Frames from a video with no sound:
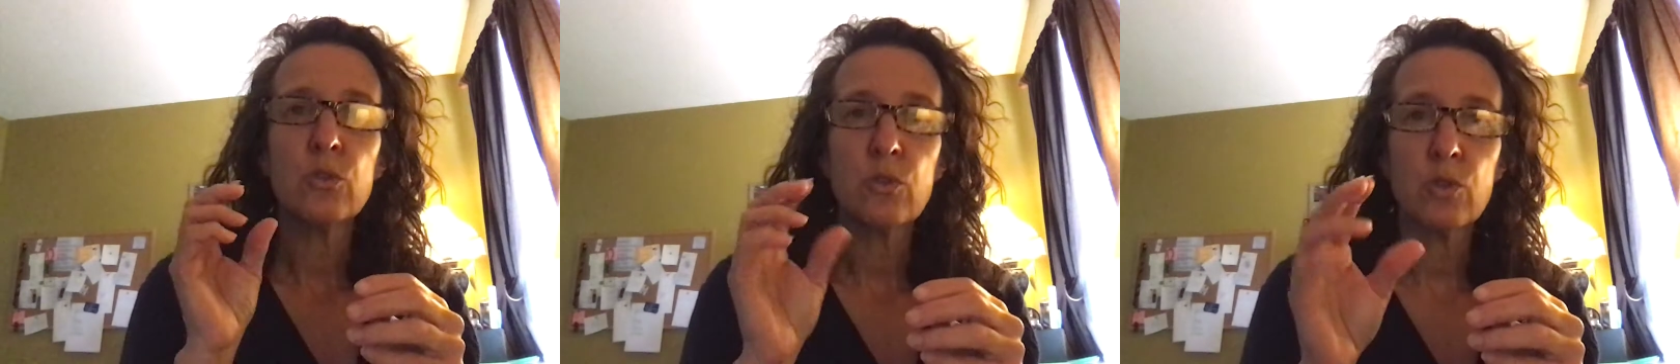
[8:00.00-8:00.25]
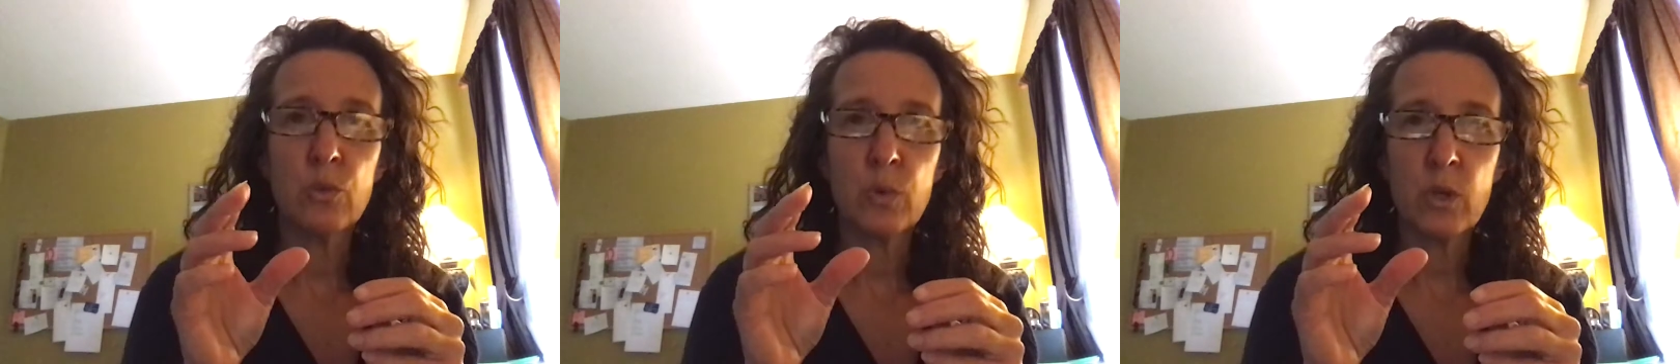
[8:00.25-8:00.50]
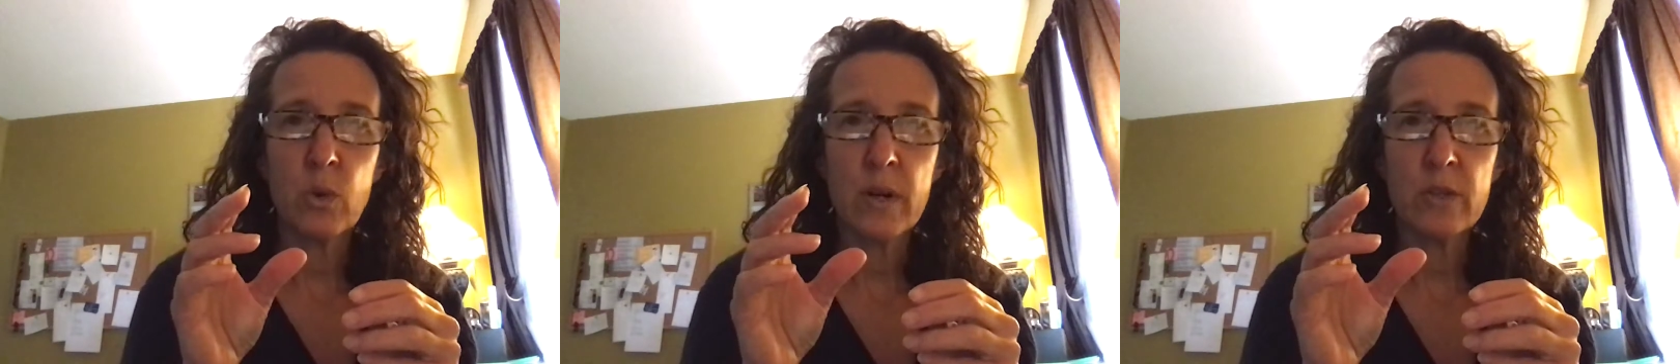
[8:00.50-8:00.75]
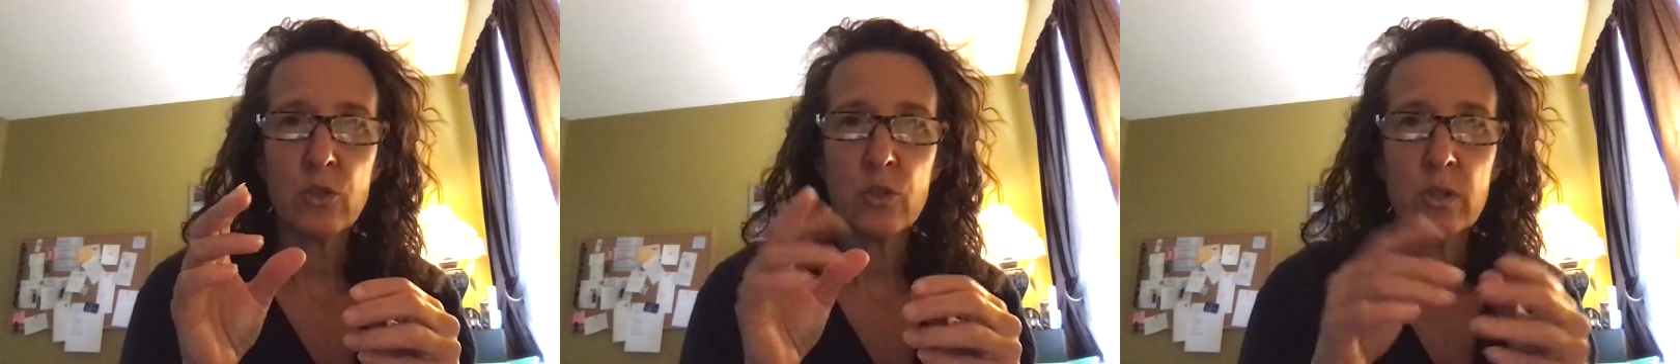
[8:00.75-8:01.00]
do a
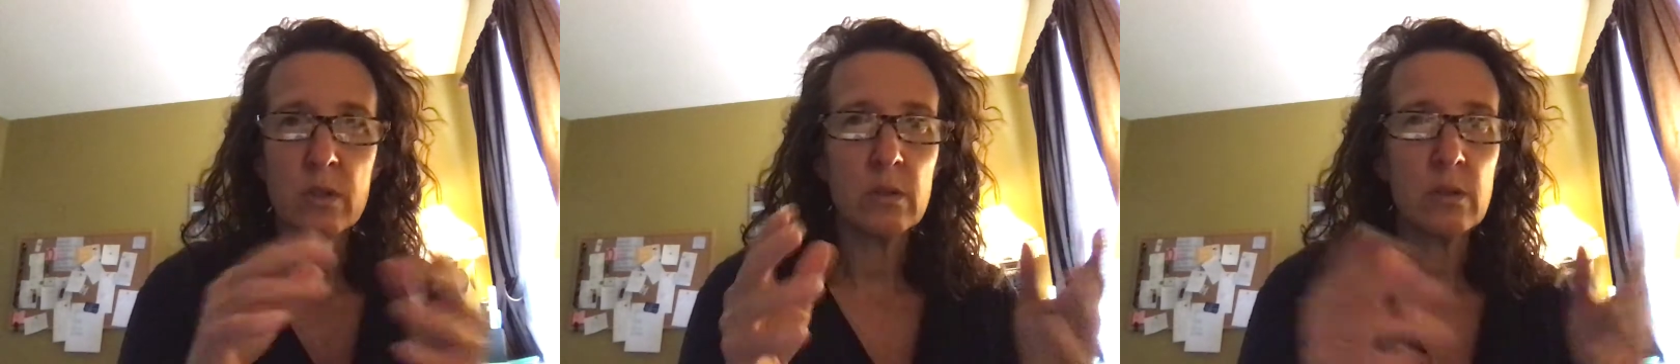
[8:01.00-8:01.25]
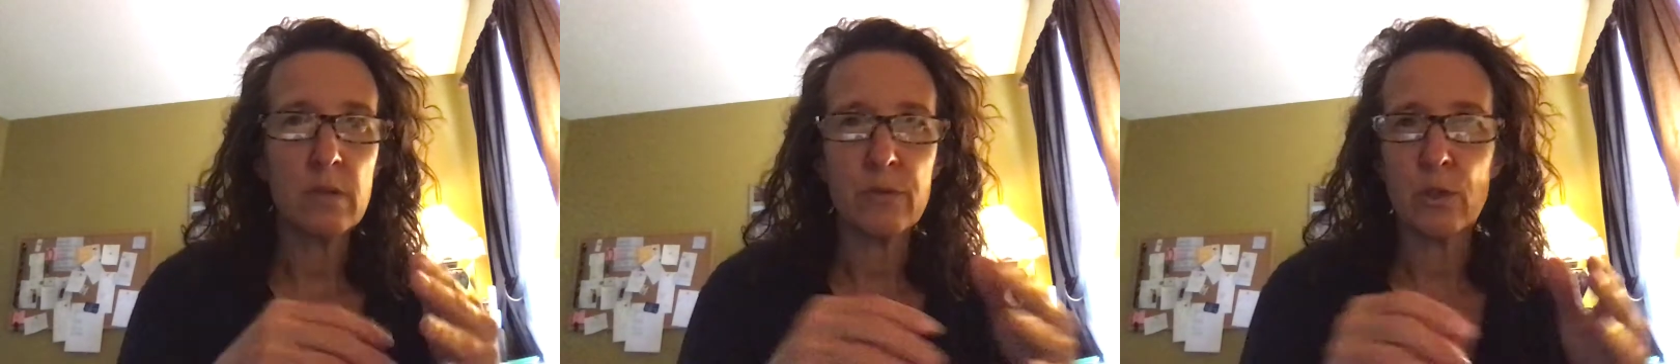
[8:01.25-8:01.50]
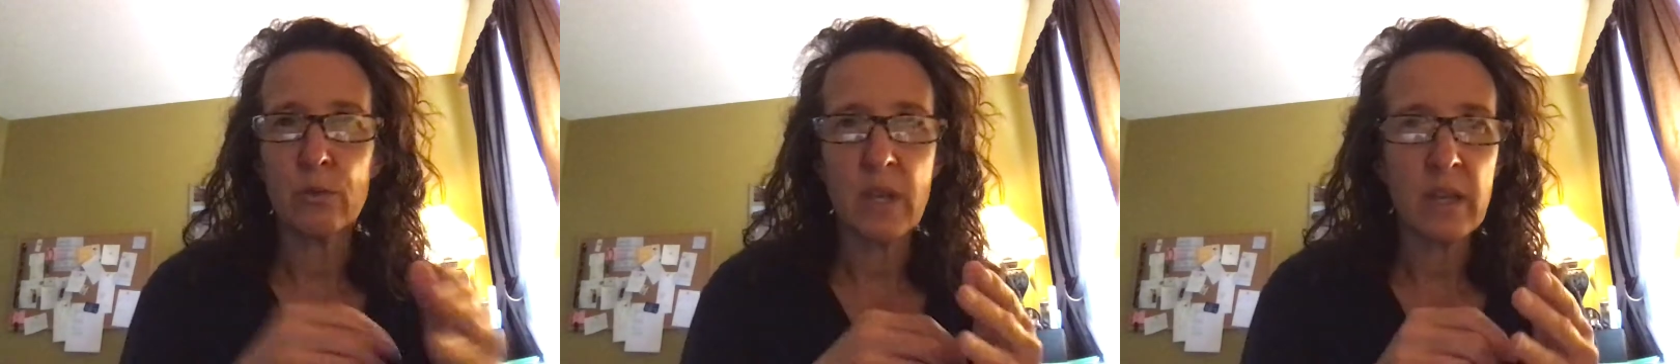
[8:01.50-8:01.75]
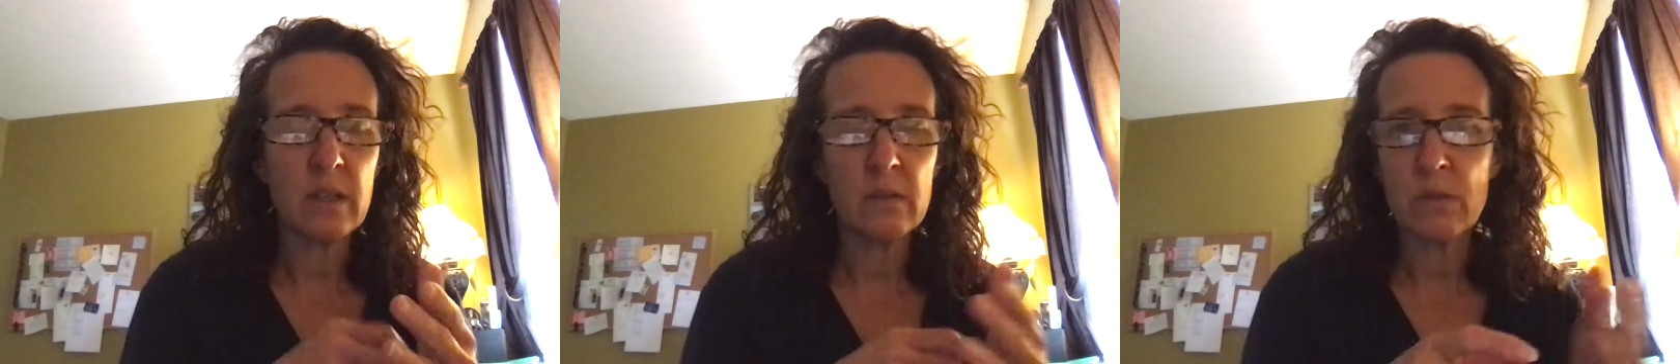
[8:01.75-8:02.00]
question if you're
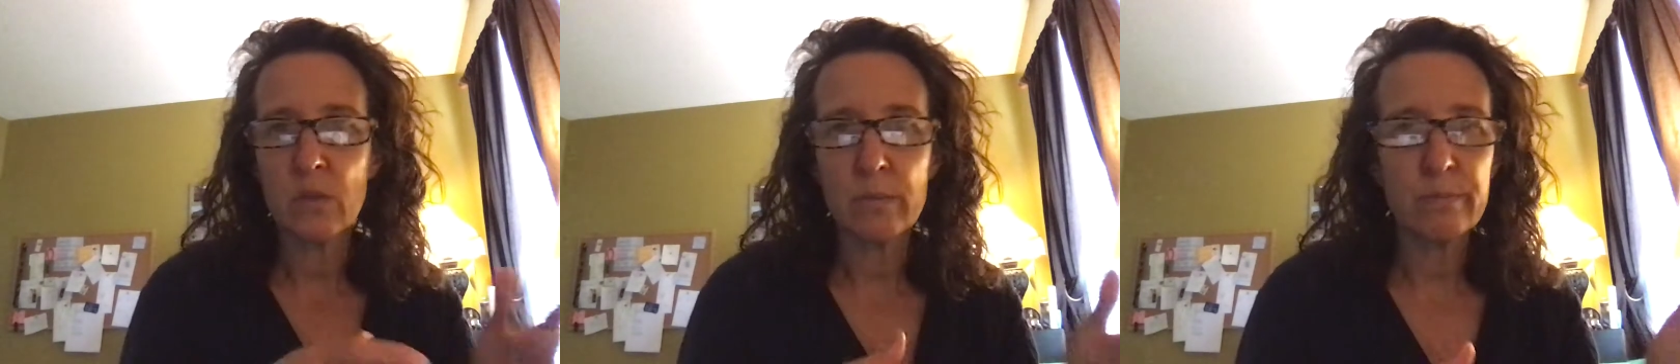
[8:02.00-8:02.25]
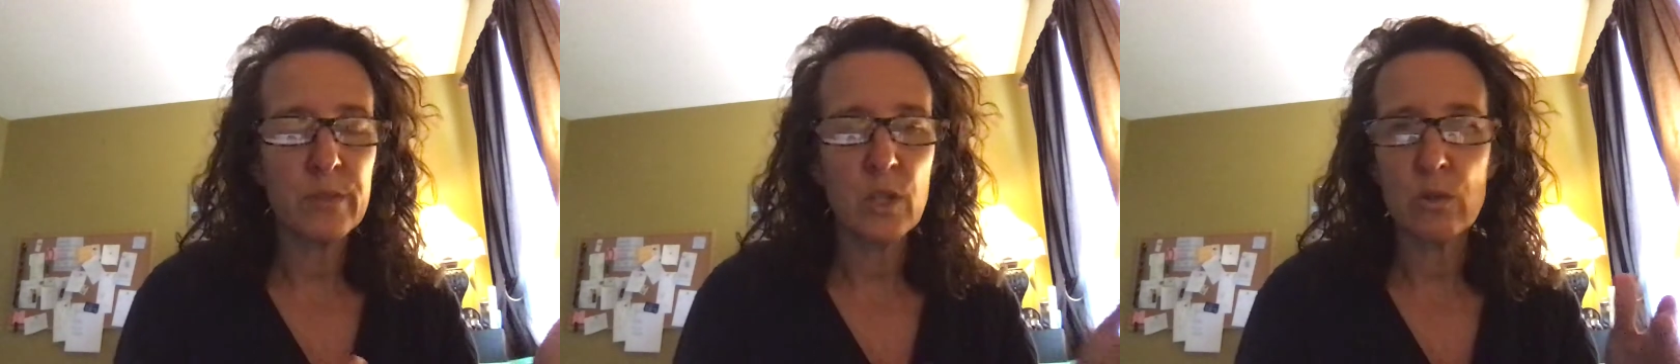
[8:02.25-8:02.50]
taking some,